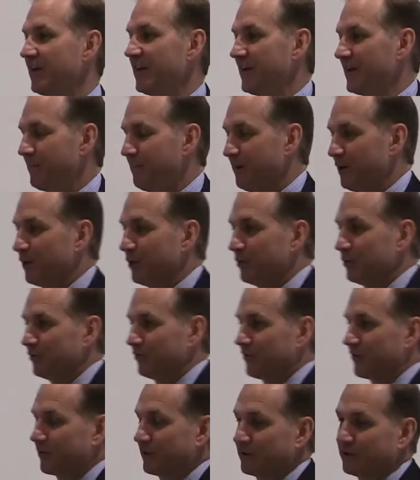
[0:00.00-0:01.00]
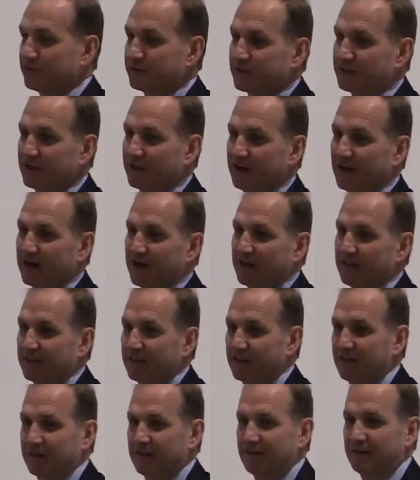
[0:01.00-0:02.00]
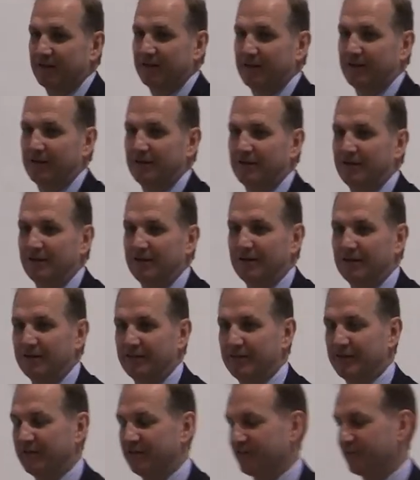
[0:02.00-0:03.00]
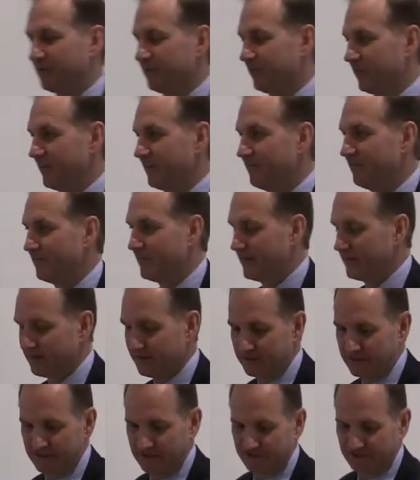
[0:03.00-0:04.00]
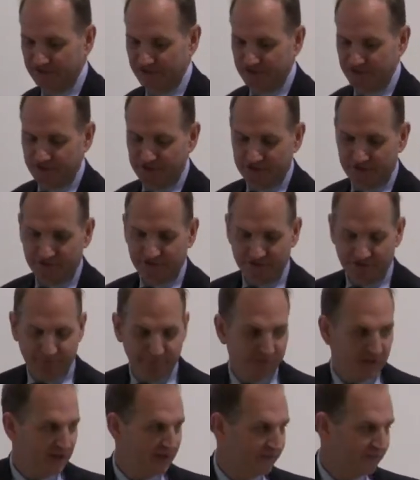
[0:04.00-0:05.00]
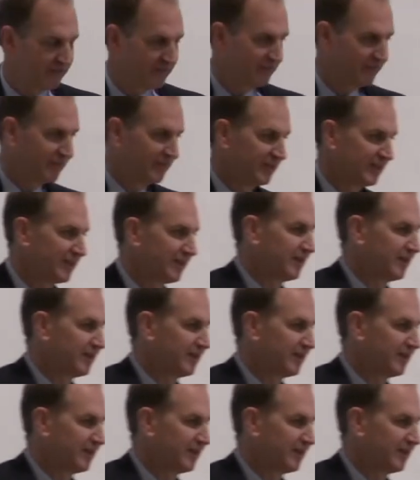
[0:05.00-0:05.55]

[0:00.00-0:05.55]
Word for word: they opposed the golden calf. This was a very serious apostasy.